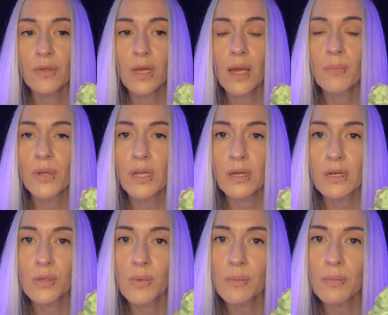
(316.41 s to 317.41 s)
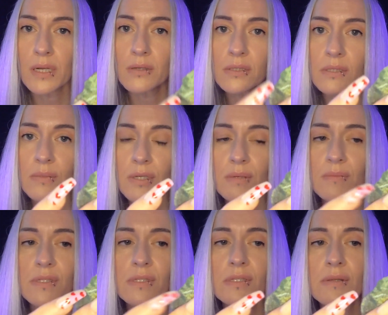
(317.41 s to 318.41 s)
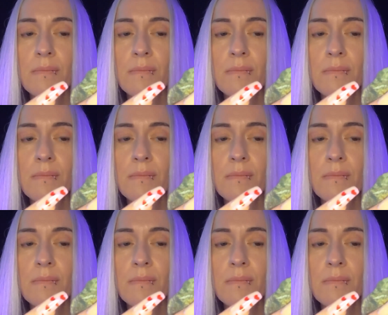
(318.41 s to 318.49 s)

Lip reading: I put it under my pillow sometimes.